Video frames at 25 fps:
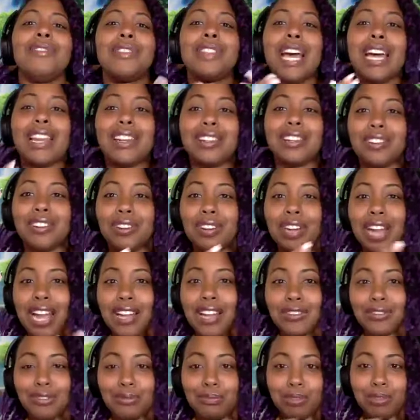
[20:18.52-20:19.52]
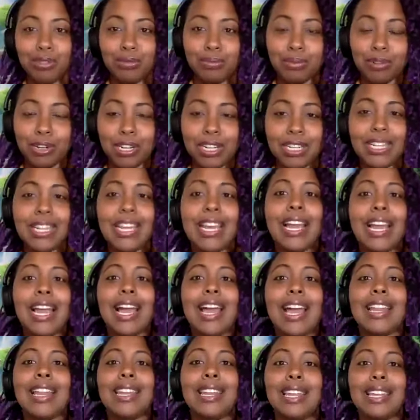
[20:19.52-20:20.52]
that is our natural blueprint
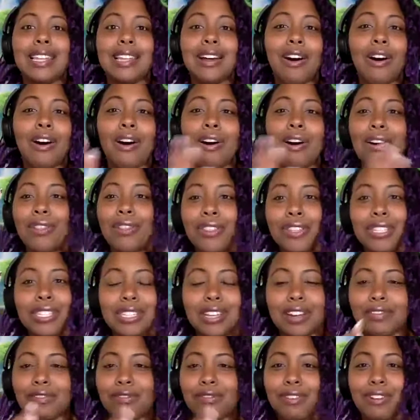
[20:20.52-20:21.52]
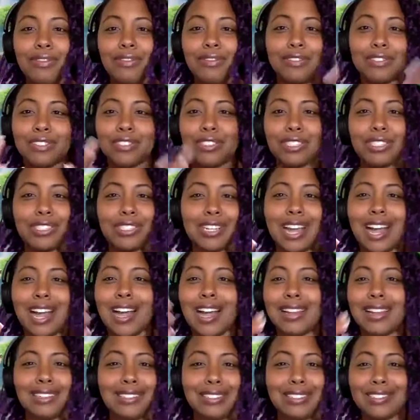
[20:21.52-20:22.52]
and all the stuff we've
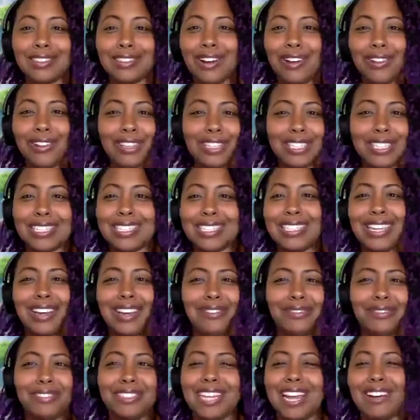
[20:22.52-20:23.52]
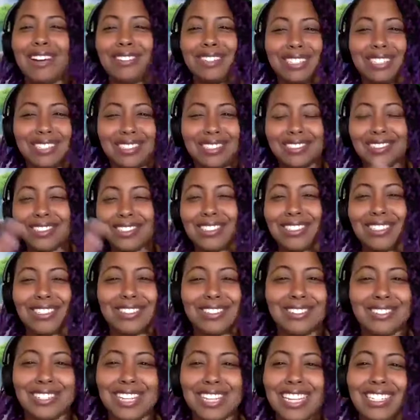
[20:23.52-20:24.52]
got all these self-doubts and
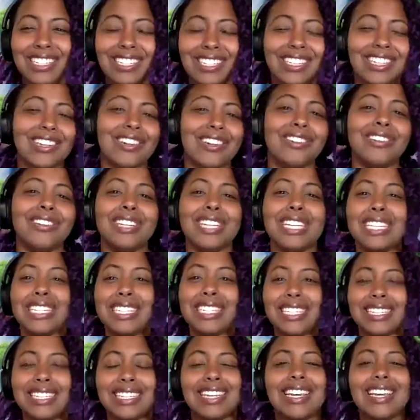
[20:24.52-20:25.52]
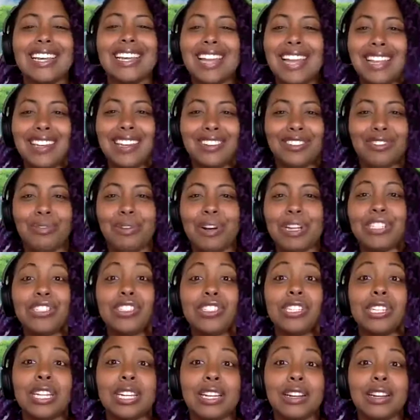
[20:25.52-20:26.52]
insecurities and and
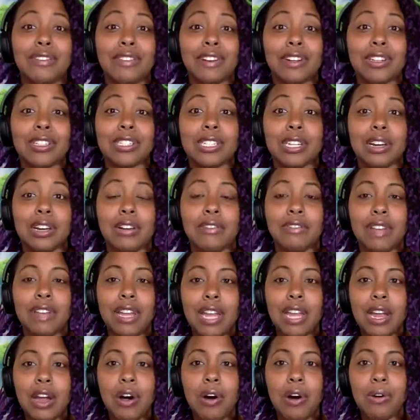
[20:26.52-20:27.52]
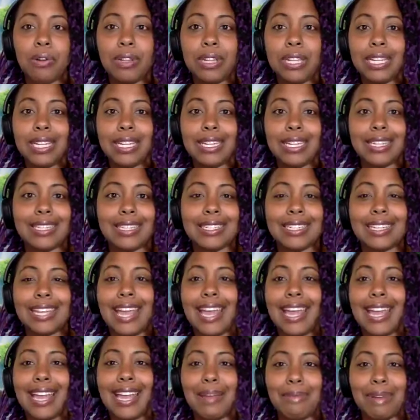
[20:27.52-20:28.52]
questioning of ourself only
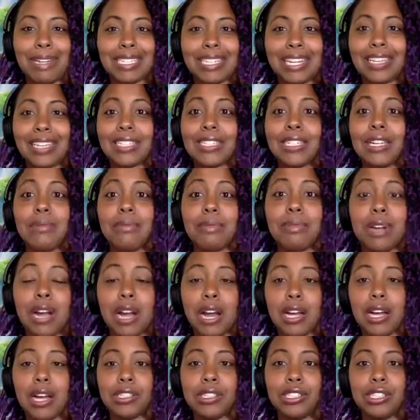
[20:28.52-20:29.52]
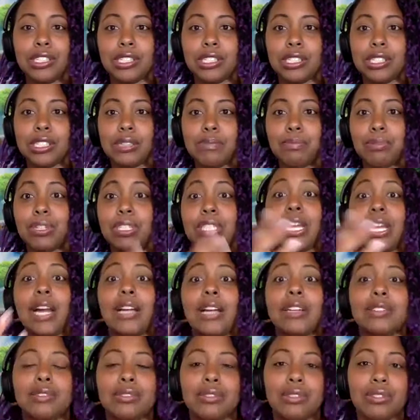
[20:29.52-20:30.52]
came as like subconscious
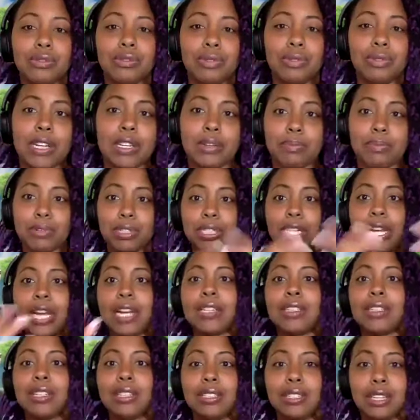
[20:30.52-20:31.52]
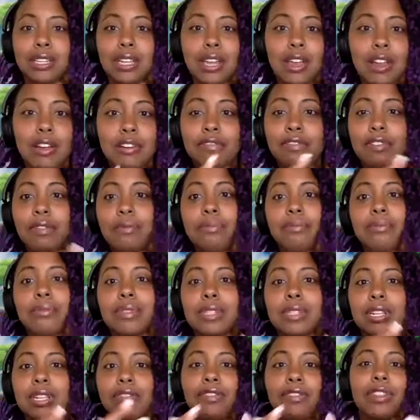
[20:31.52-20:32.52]
protectors, right? To protect us mm. from
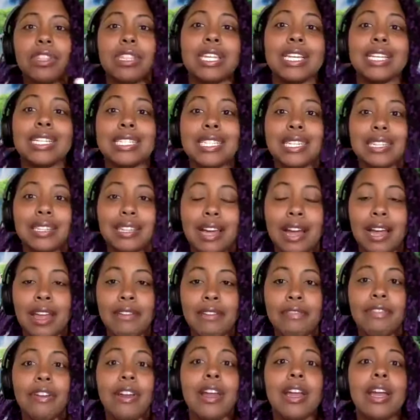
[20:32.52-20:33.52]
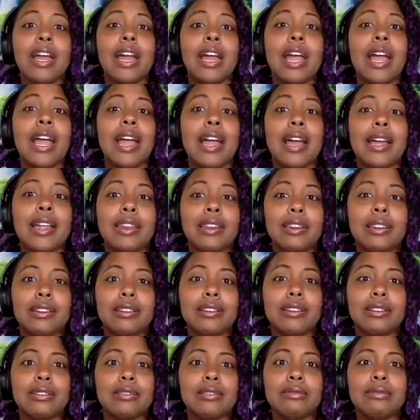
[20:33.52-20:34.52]
different things in life. And
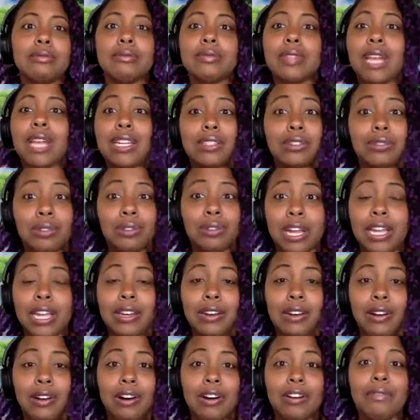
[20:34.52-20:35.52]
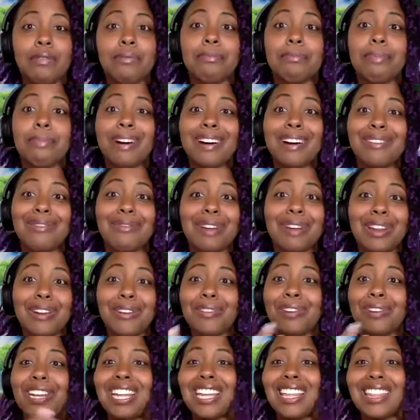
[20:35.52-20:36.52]
that's great and all, but we
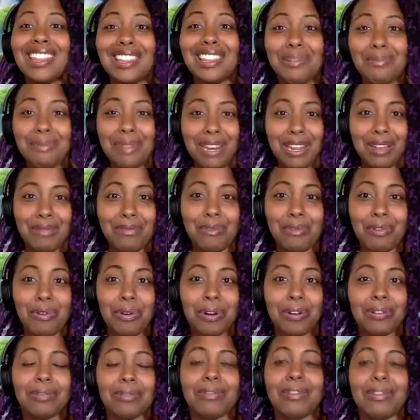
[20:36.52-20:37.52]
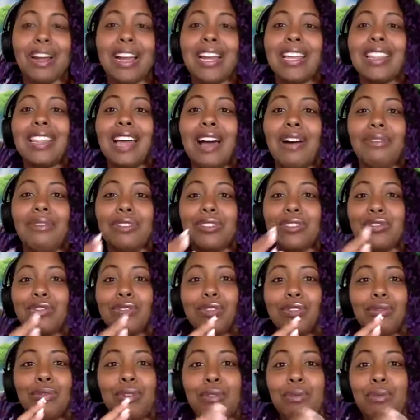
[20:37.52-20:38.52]
don't need them anymore, right? That was
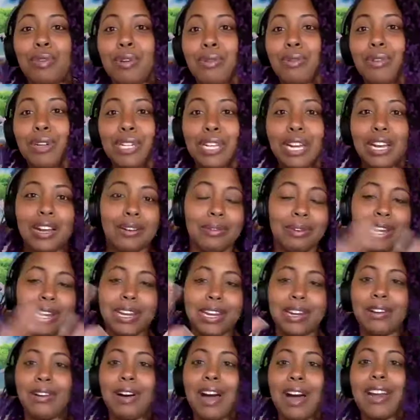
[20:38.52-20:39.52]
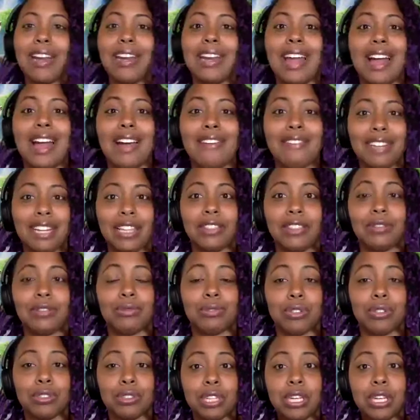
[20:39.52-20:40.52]
for when we were young. We didn't know how to navigate the
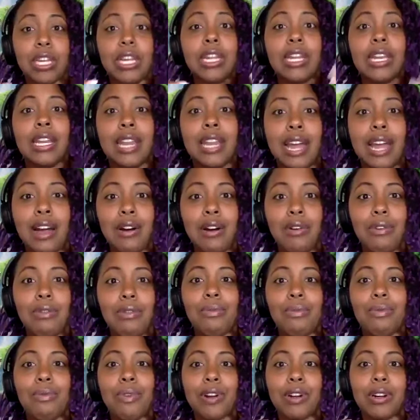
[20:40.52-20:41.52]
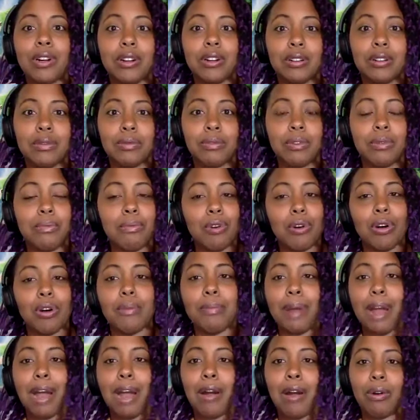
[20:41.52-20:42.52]
world. Now we're we're more
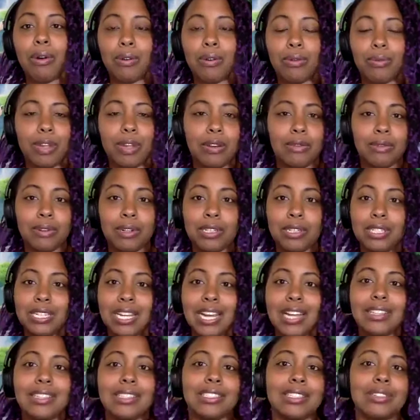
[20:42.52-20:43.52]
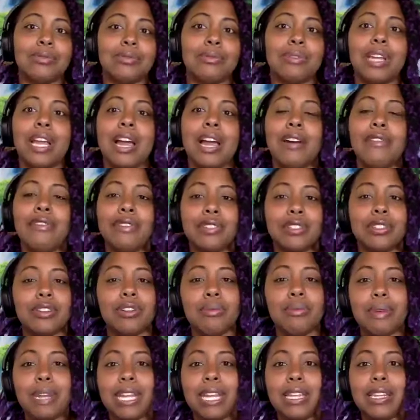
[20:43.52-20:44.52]
empowered. We we're intelligent. We have
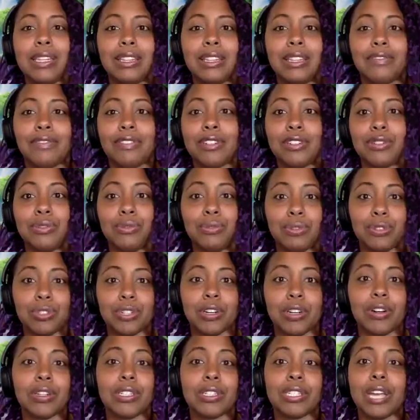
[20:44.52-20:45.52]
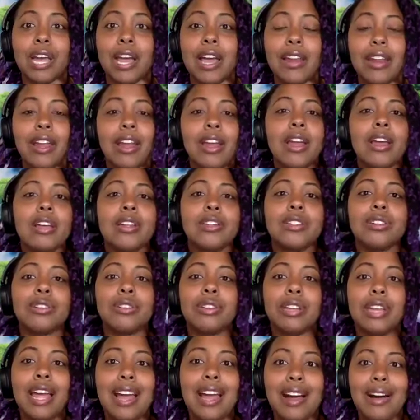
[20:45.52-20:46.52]
so many mm. different tools on our side. So
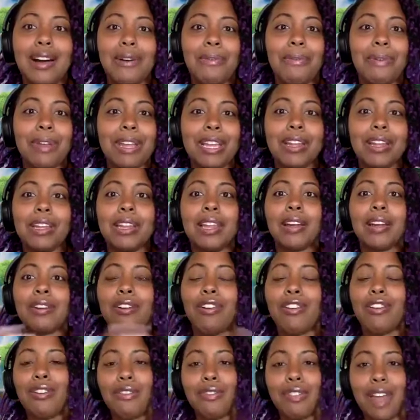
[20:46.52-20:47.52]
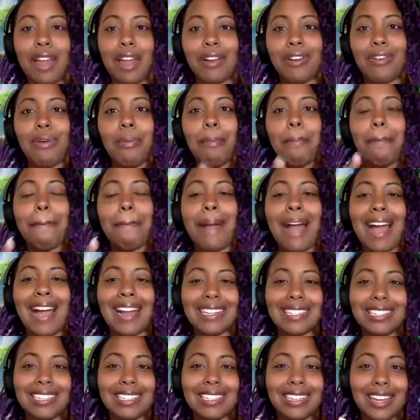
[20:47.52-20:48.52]
now we can let go of that and go
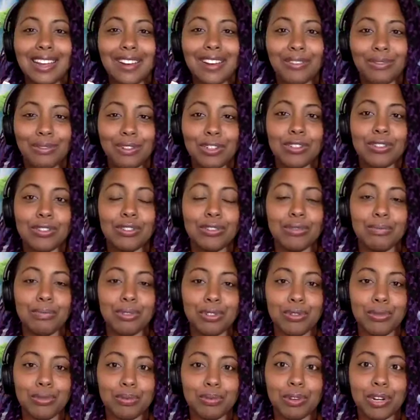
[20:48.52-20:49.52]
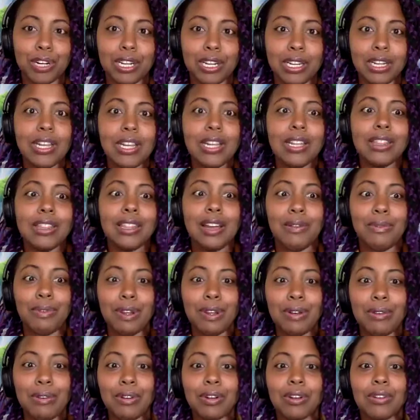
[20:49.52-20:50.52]
back to that original blueprint that
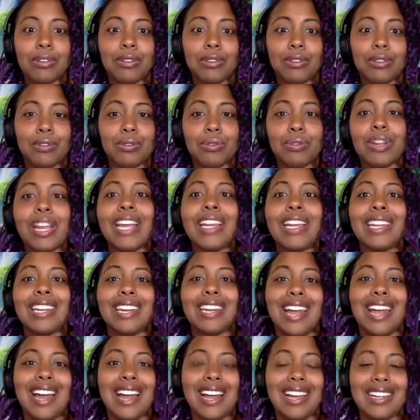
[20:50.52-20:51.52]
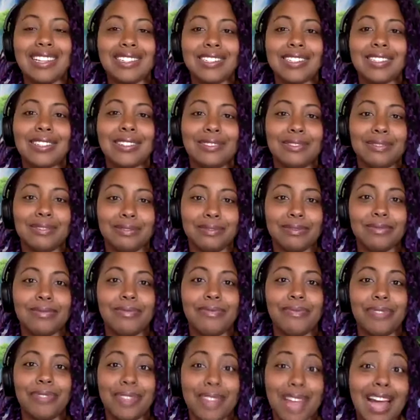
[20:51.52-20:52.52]
we were created as.
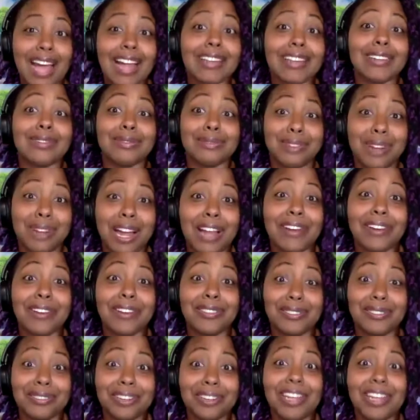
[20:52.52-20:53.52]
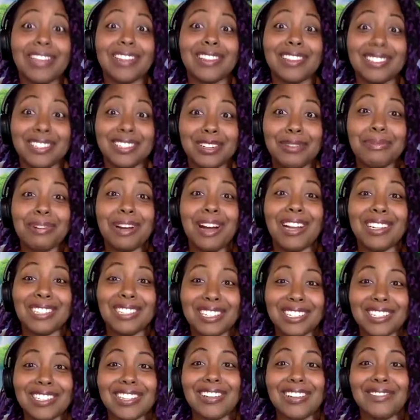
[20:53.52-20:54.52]
And that's what I do at the
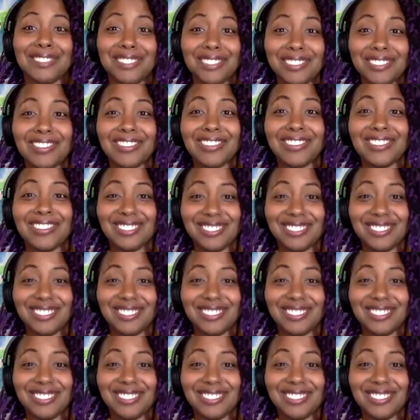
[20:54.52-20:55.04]
subconscious level.